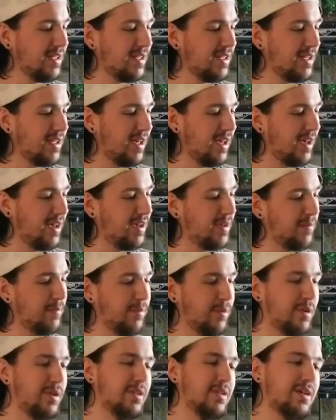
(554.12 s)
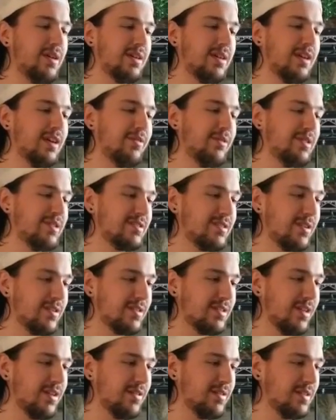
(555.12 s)
But I can't wait to start
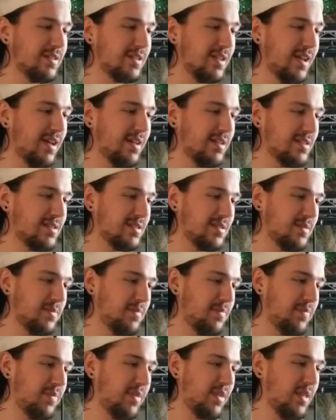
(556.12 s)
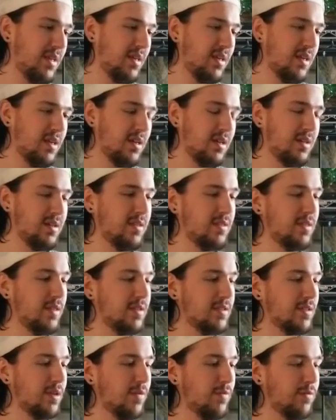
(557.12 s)
selling these guys. They
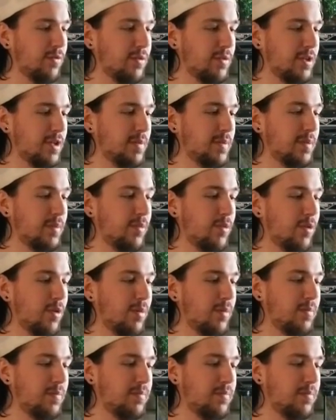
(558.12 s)
sell for a little bit more.